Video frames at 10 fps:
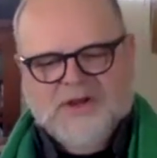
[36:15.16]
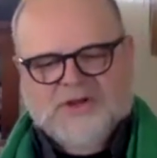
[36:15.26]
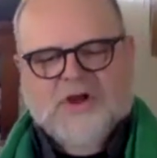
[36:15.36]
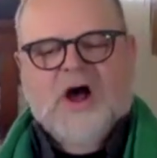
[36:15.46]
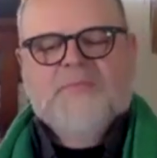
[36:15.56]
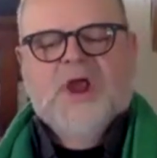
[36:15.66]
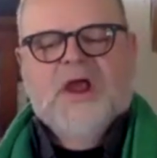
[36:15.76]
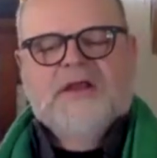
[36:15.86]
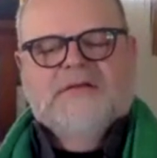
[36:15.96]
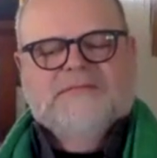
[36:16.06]
Come
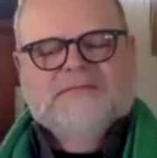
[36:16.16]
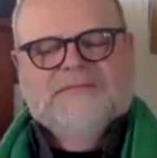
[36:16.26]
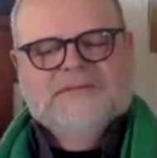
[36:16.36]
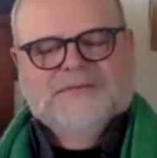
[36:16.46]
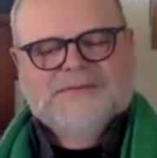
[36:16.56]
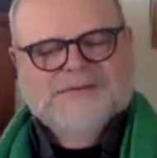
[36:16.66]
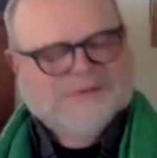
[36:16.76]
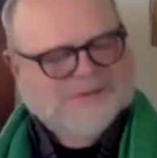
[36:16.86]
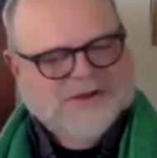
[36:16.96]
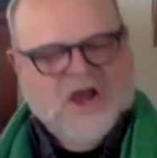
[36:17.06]
in,
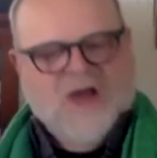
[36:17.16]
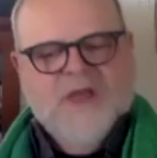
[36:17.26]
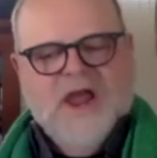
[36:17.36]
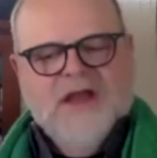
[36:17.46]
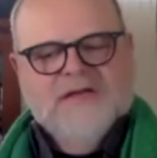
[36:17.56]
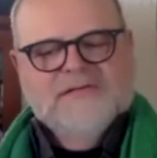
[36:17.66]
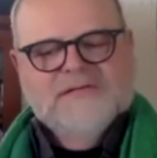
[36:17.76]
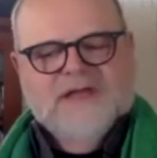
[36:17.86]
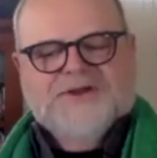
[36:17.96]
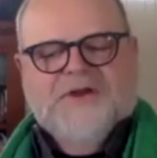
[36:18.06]

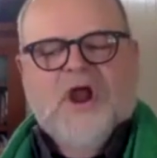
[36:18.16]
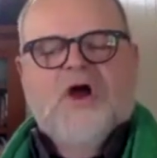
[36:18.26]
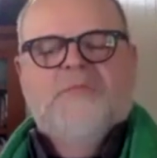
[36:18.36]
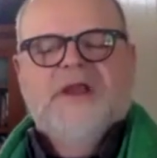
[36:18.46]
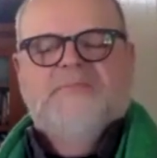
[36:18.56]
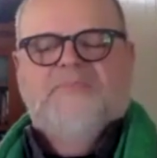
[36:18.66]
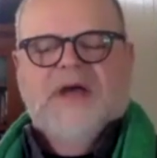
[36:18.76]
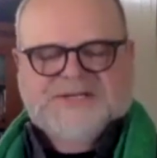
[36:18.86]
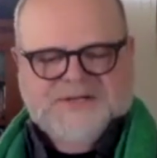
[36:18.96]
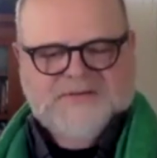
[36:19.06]
and know me
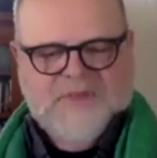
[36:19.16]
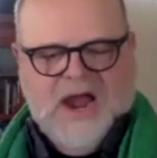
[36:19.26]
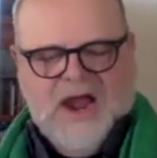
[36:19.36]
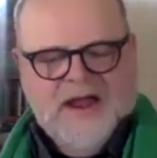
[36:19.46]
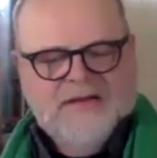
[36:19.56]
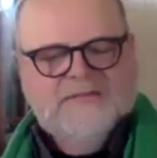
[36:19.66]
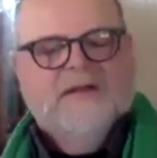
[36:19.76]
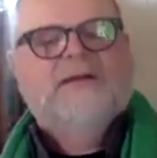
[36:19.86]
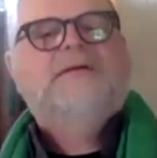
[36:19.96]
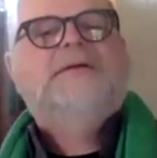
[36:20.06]
better, man.
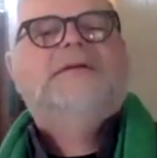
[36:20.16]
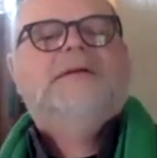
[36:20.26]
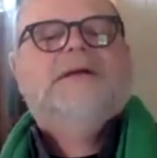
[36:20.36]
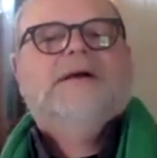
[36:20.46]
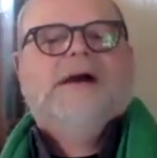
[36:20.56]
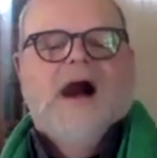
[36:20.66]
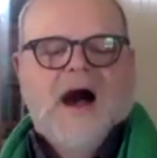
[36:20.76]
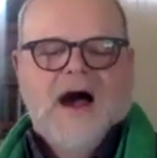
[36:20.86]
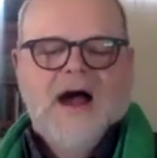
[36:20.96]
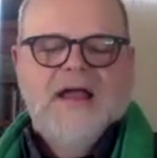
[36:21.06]

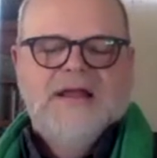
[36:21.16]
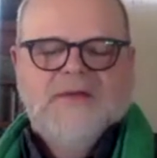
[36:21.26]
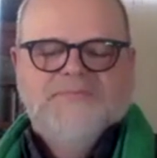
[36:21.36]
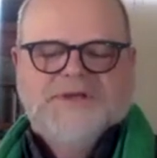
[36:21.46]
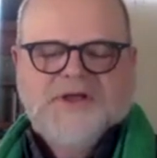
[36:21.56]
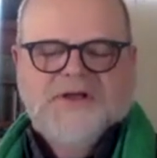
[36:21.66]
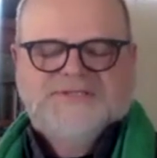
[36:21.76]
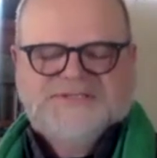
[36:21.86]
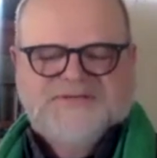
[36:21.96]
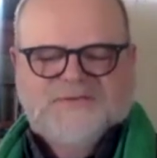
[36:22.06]
I am the
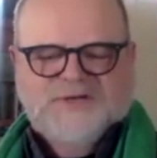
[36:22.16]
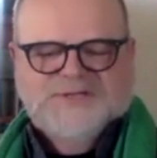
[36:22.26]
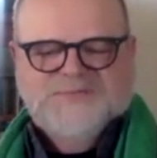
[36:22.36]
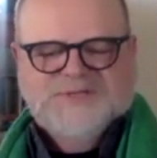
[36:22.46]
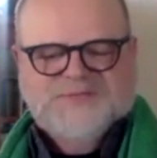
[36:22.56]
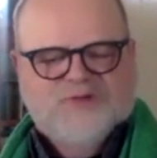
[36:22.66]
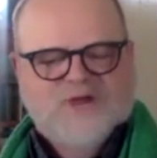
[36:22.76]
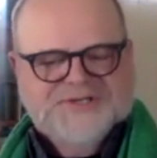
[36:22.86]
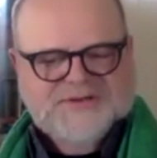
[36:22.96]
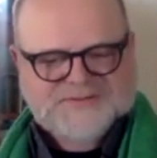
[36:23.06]
ghost of Christmas
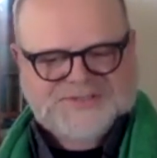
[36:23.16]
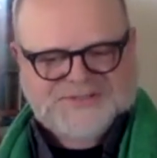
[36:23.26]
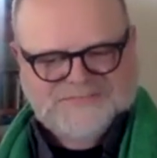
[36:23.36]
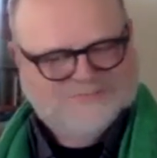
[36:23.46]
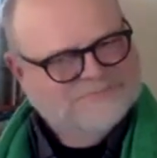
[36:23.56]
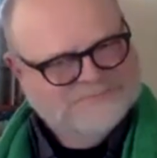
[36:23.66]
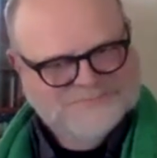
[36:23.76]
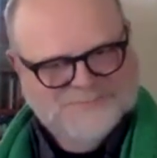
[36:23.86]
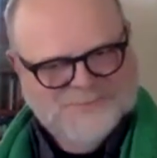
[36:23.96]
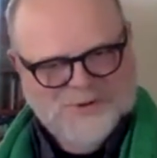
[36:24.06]
present.
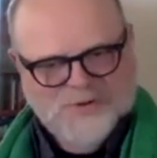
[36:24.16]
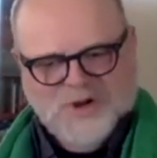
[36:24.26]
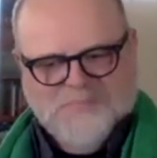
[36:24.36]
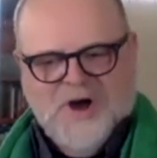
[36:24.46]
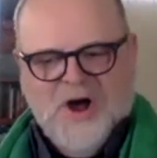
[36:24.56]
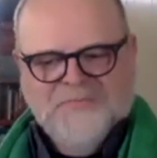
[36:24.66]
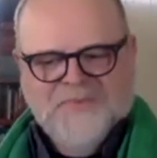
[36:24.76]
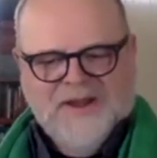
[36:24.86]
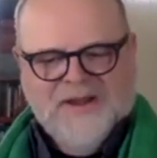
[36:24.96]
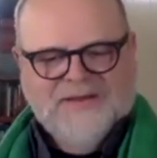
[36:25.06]
Look upon
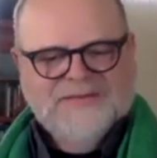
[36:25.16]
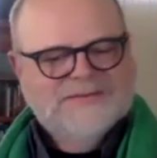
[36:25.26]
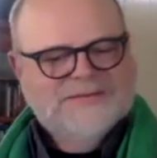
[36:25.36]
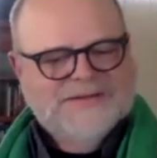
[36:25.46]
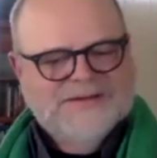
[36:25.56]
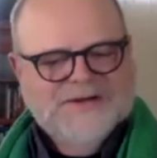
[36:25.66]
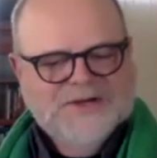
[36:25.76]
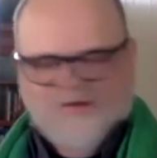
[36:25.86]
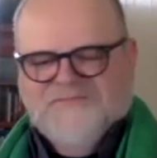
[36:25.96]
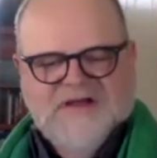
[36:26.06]
me.
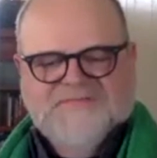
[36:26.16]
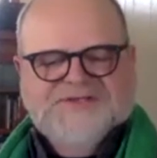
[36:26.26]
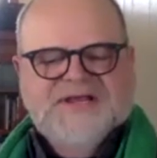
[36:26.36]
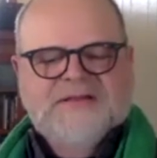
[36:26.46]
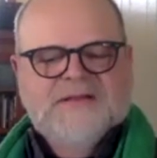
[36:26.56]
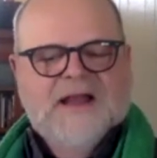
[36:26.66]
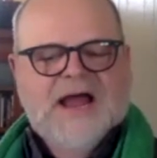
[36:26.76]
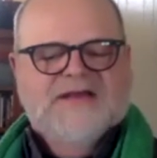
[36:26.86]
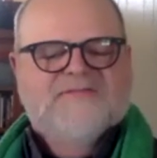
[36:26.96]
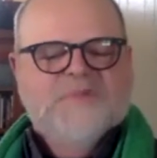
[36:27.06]
You have never seen the
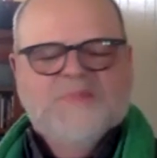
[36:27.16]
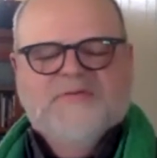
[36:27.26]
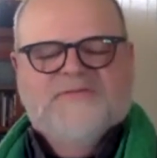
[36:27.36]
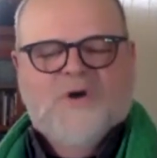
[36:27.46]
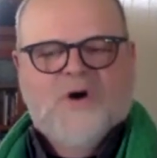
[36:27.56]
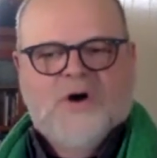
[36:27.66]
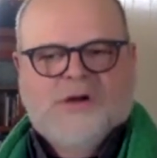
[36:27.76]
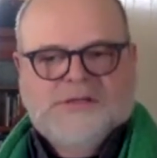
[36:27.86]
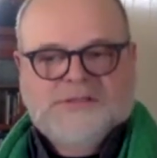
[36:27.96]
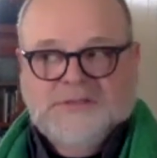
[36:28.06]
like of me before?